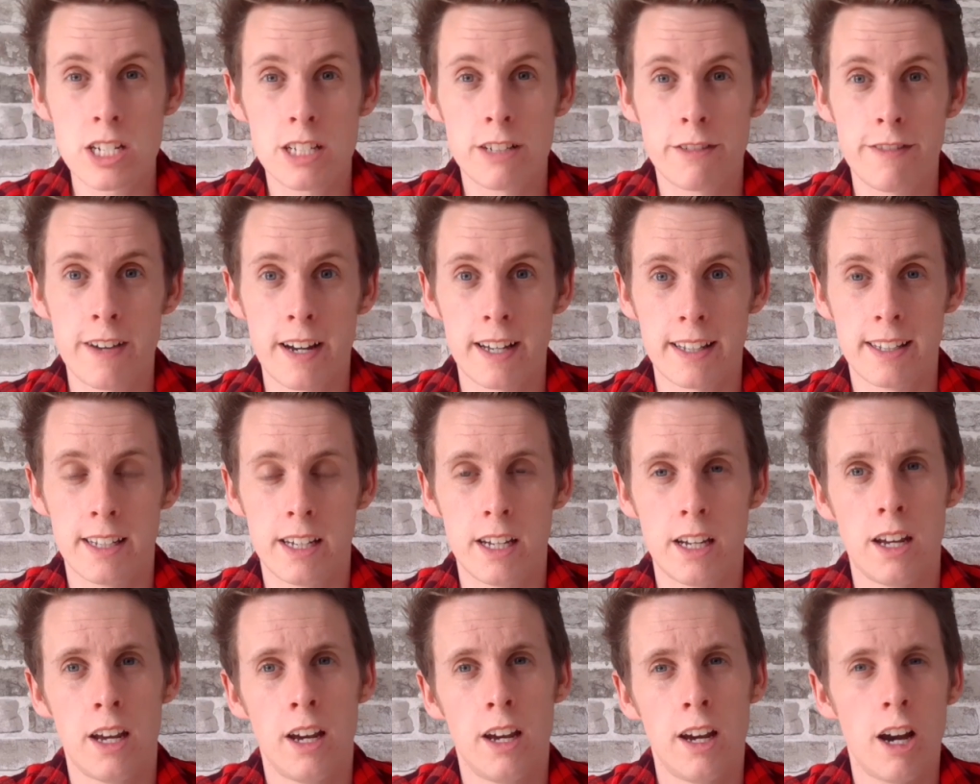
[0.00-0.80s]
the fact
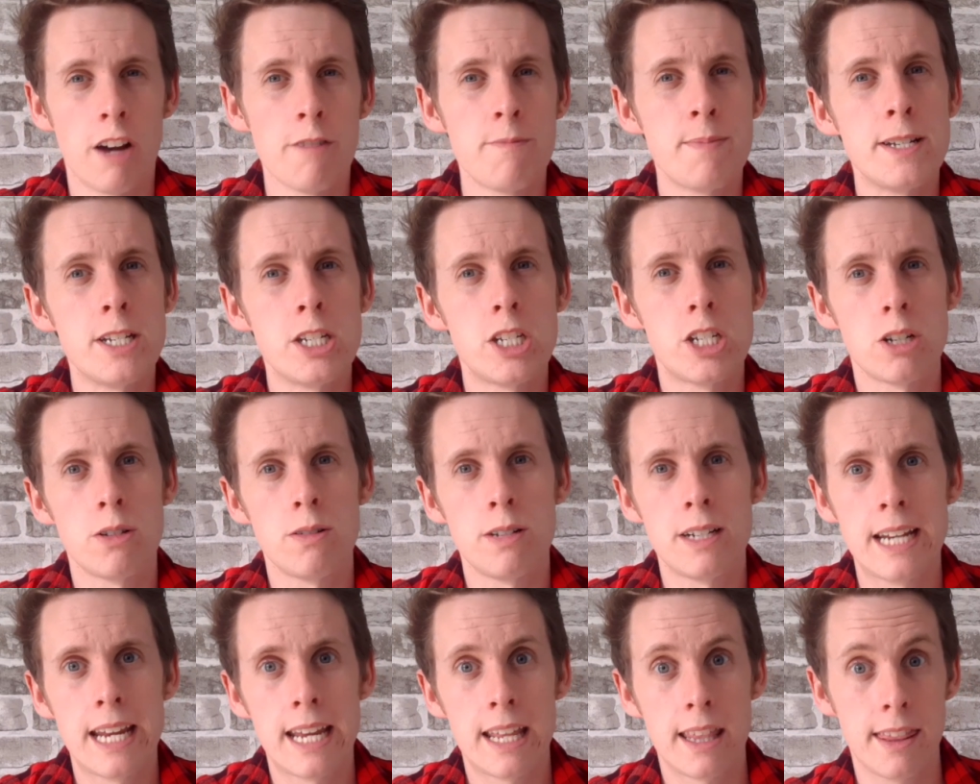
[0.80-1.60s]
that I've been
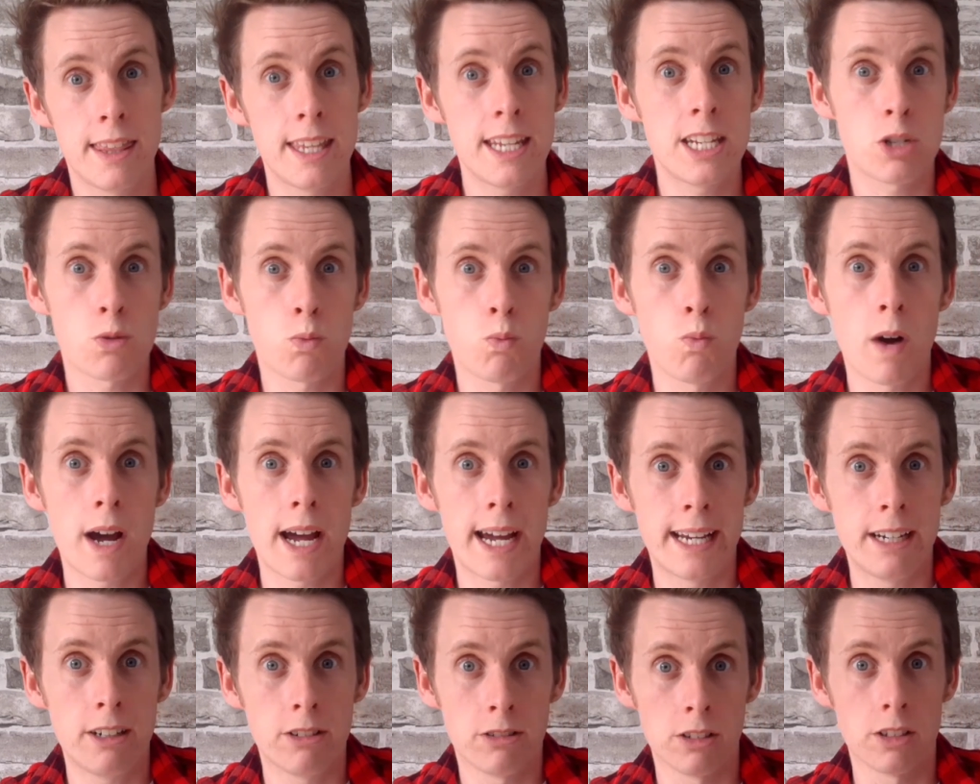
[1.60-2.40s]
doing it this
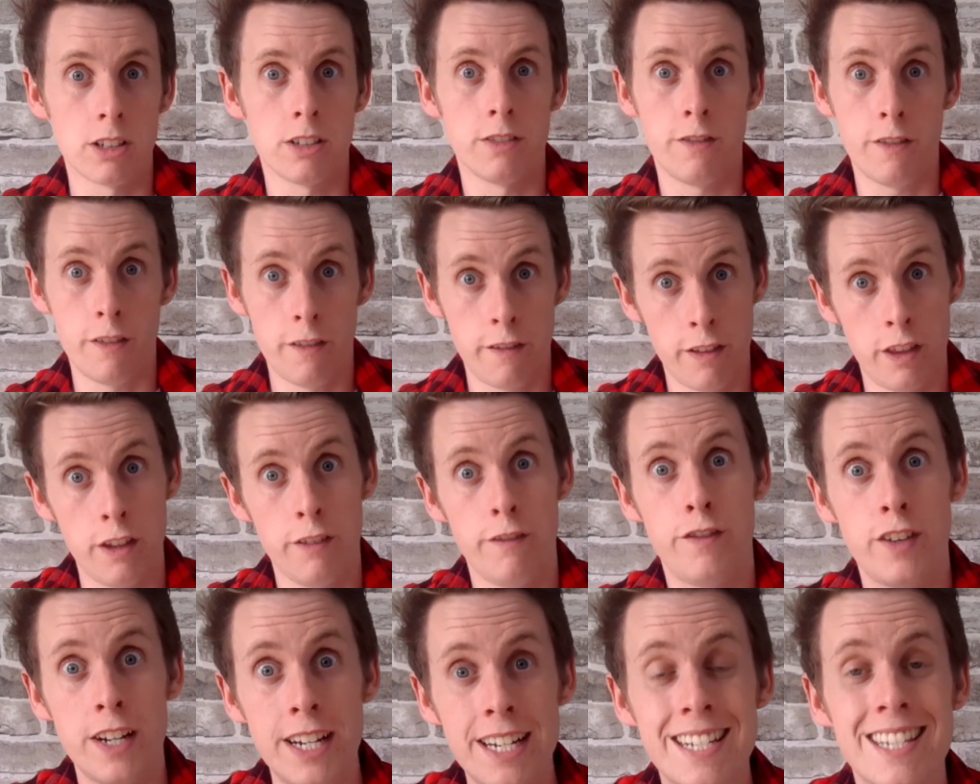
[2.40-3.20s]
way, or the
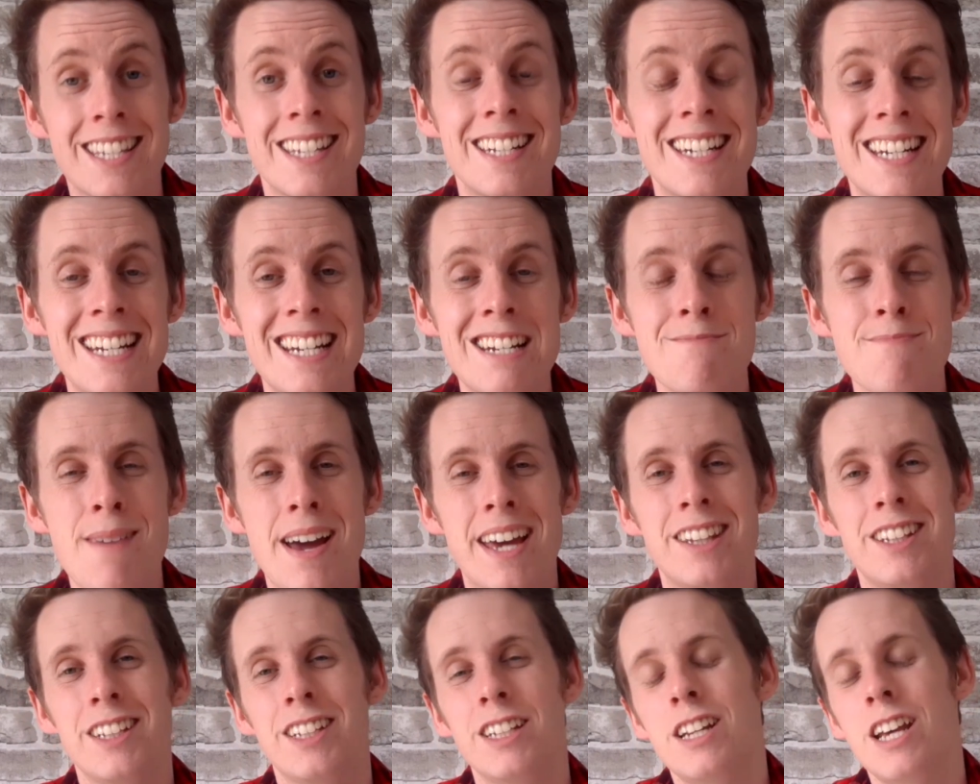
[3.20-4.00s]
V to the knee
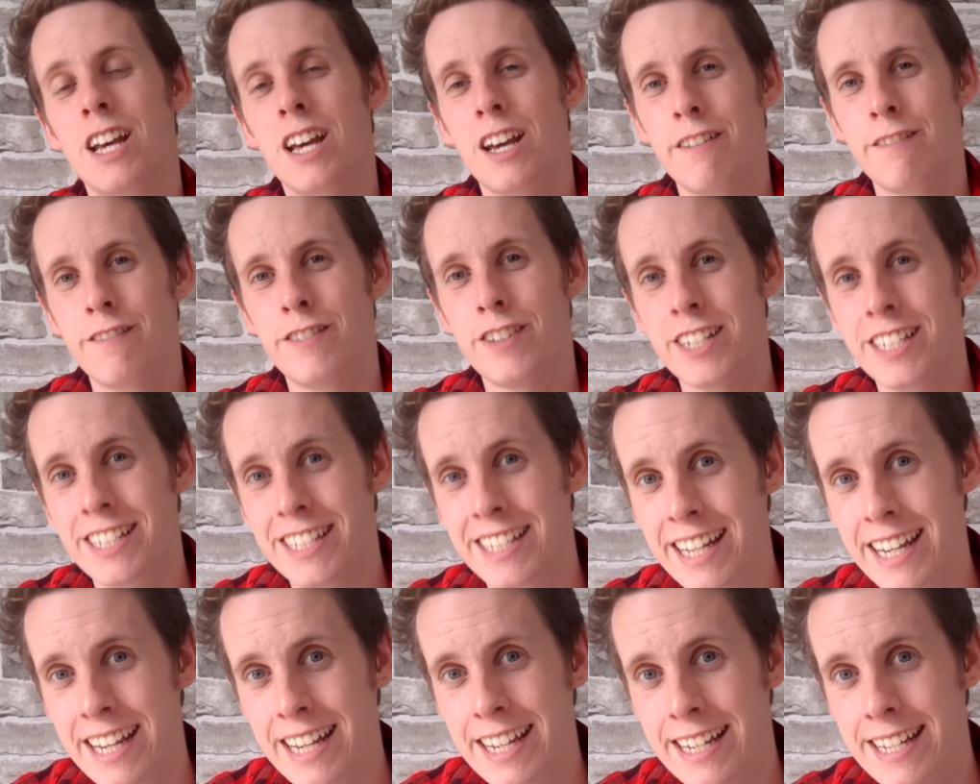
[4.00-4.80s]
method, for
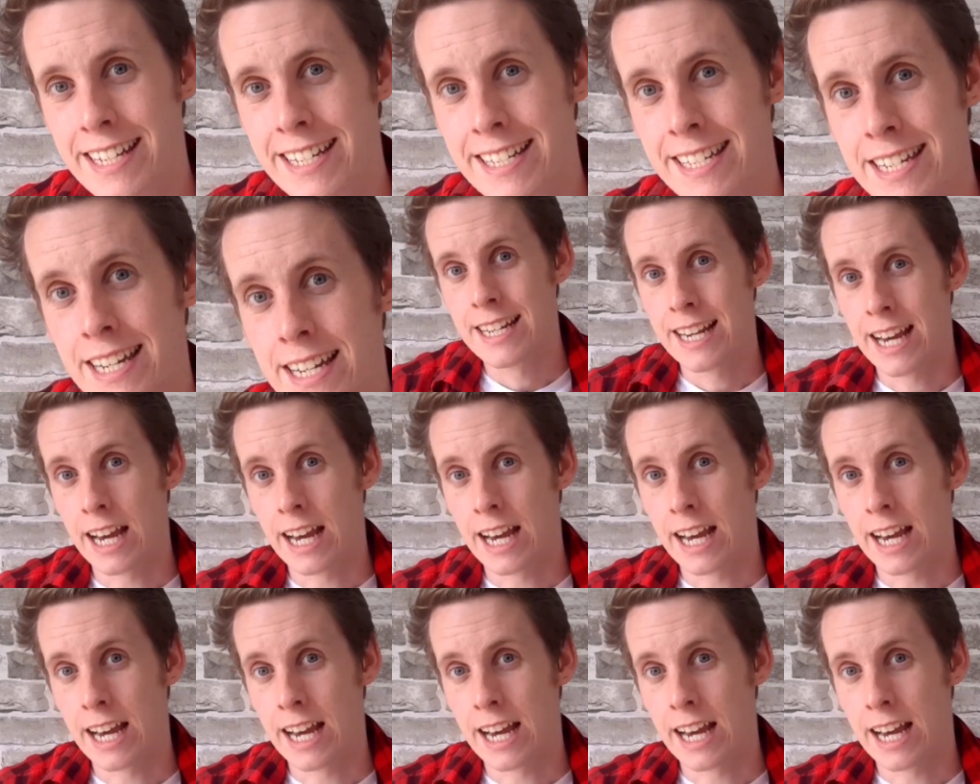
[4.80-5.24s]
years.